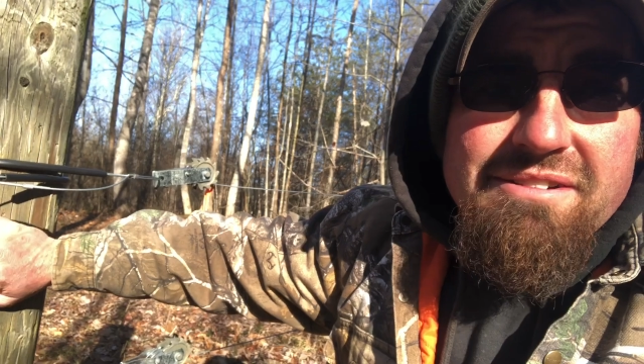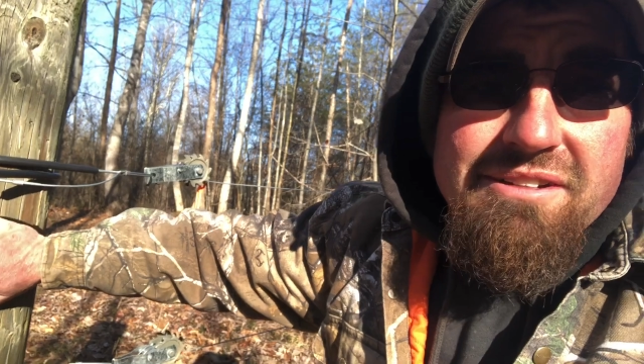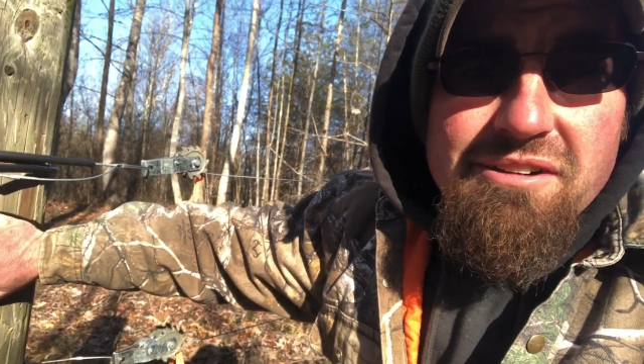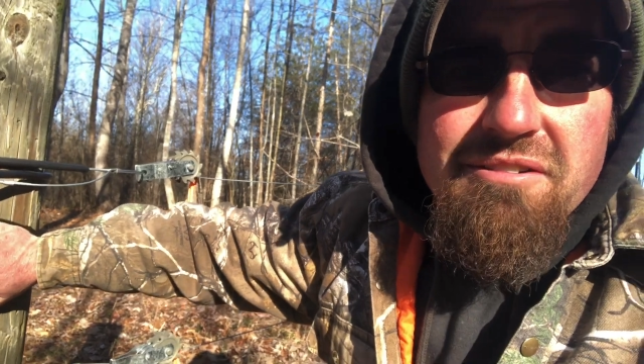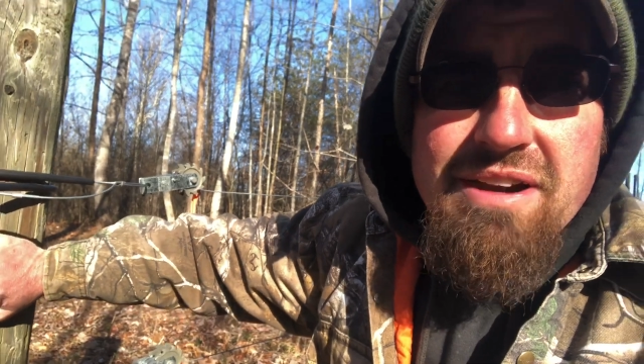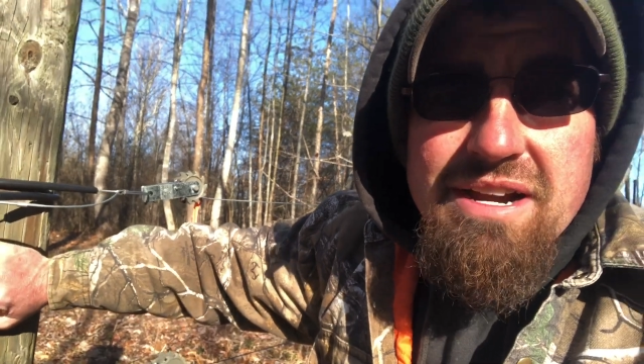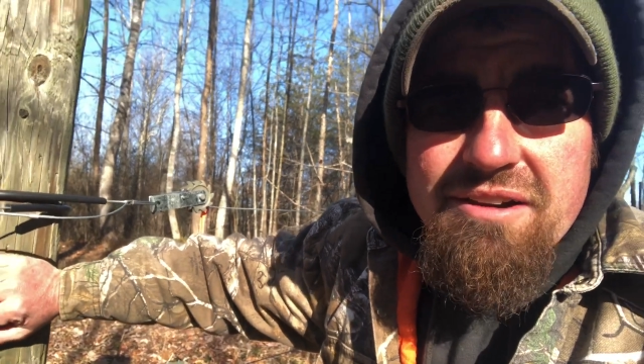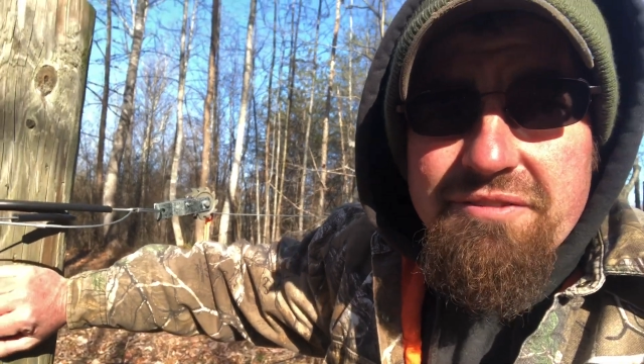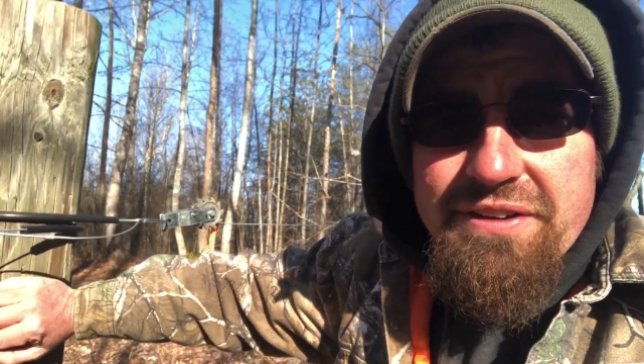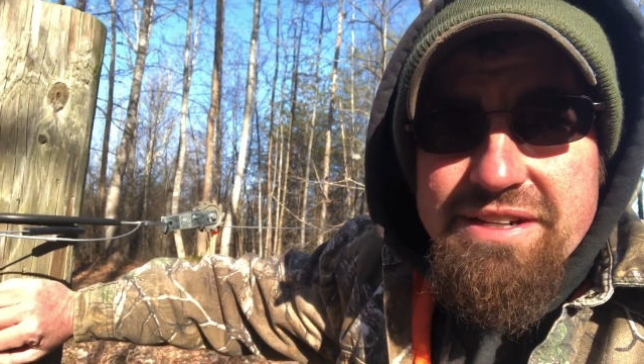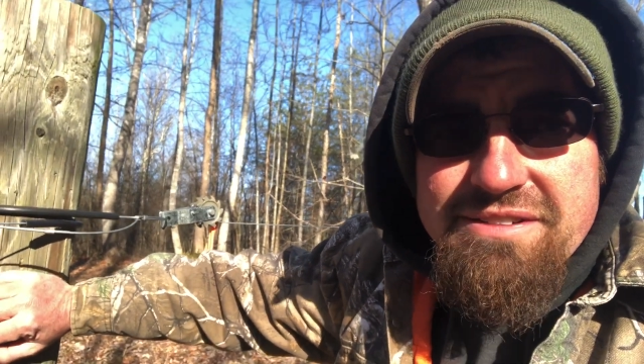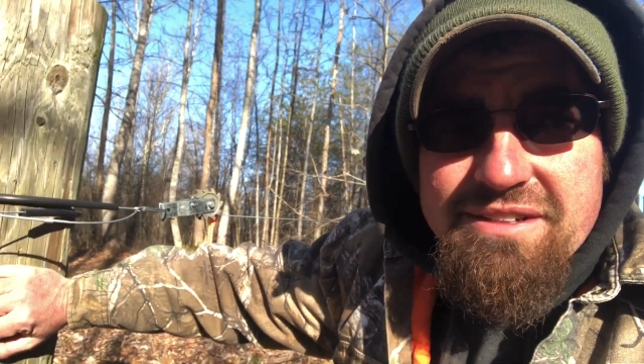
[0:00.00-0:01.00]
go around your
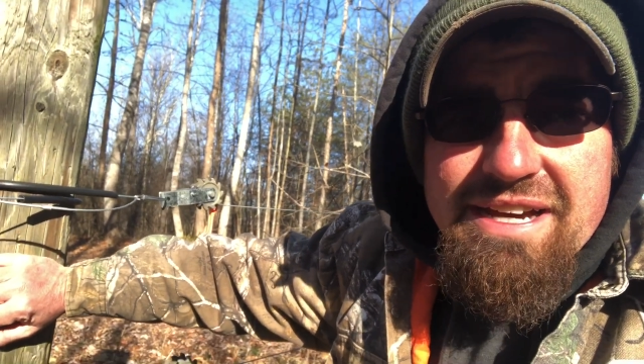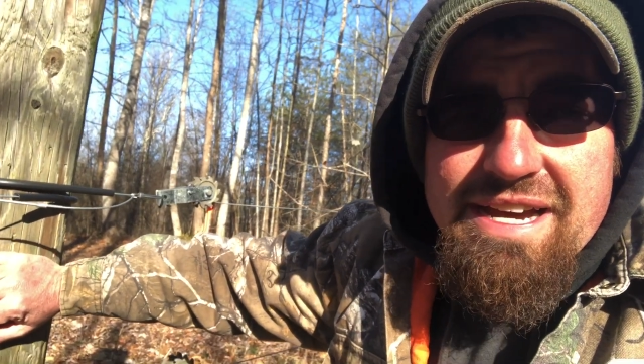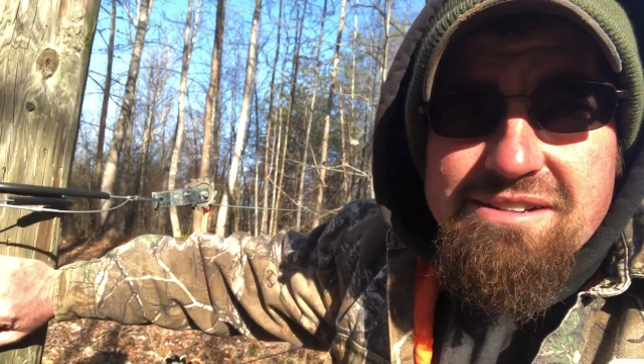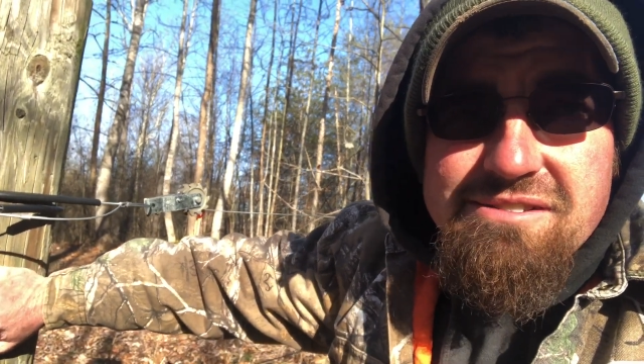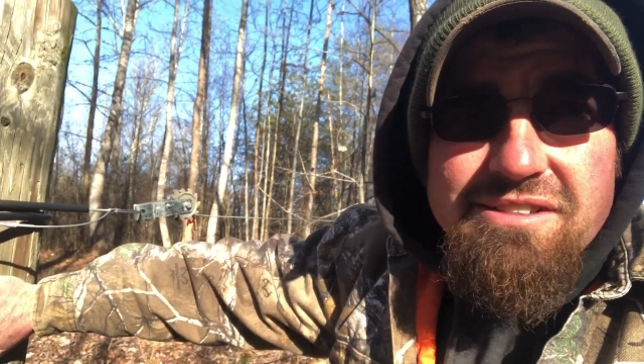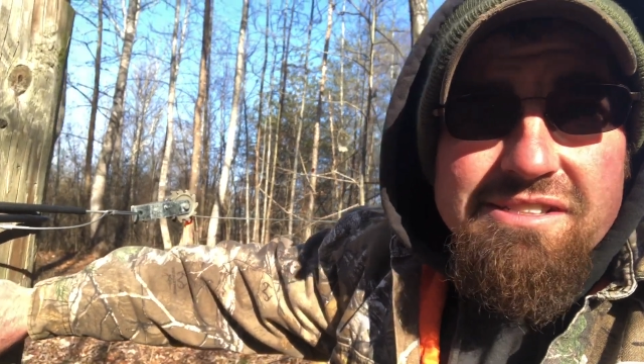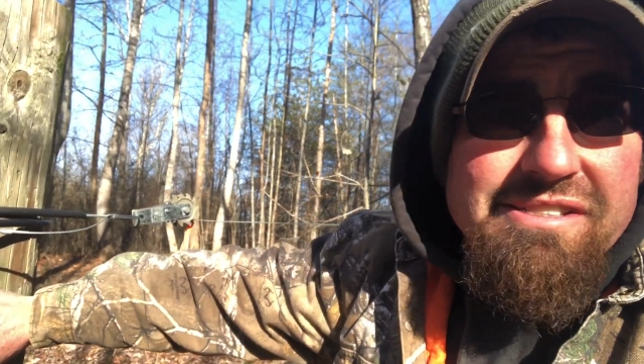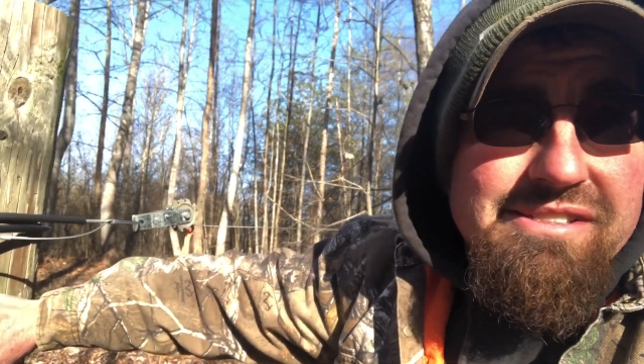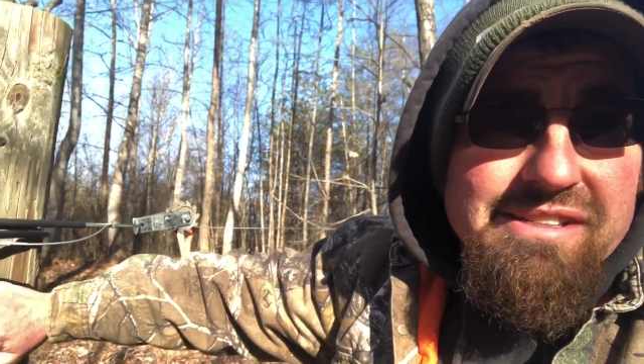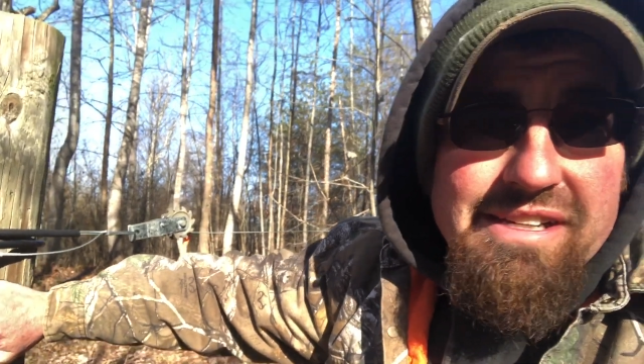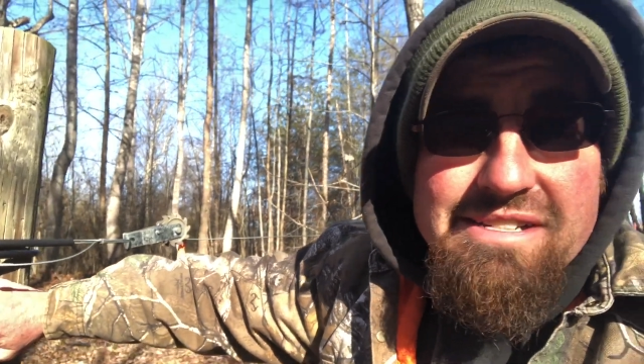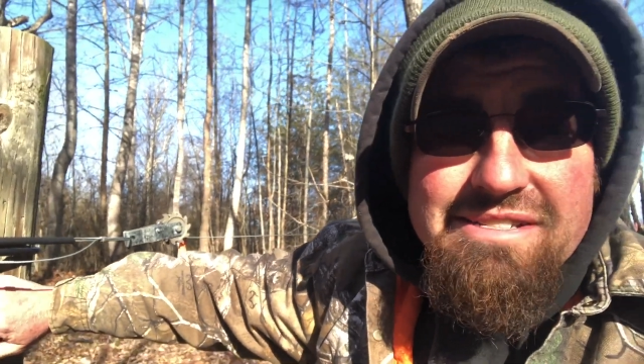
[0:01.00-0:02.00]
fence occasionally just to
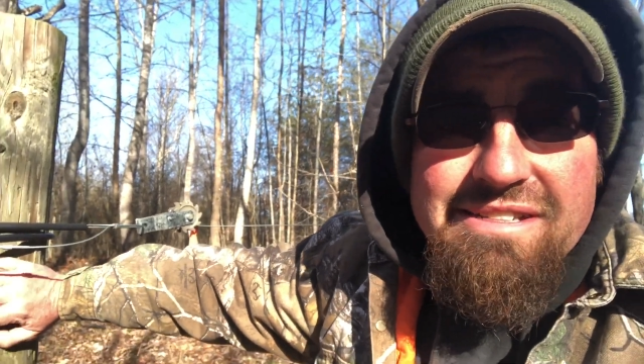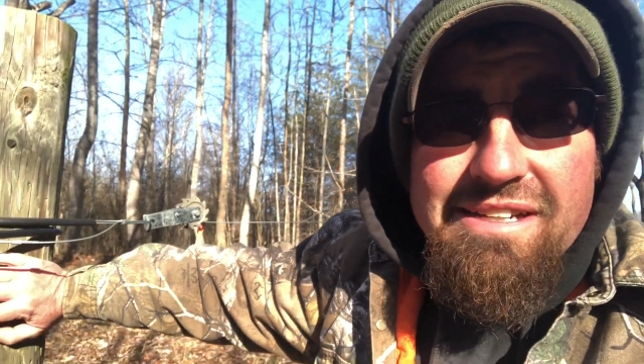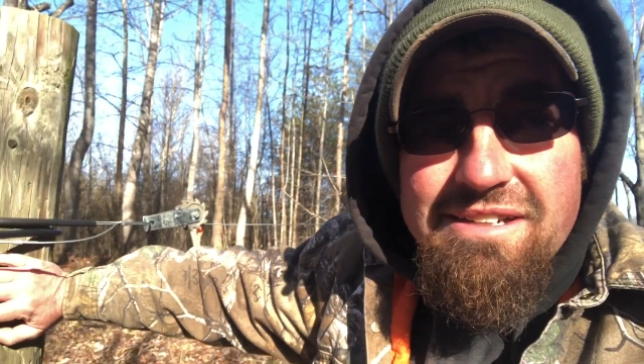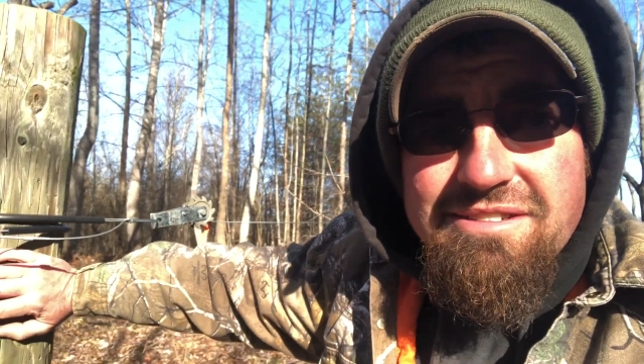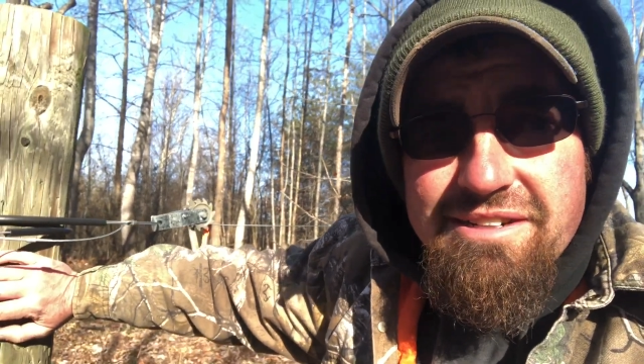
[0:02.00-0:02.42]
get sticks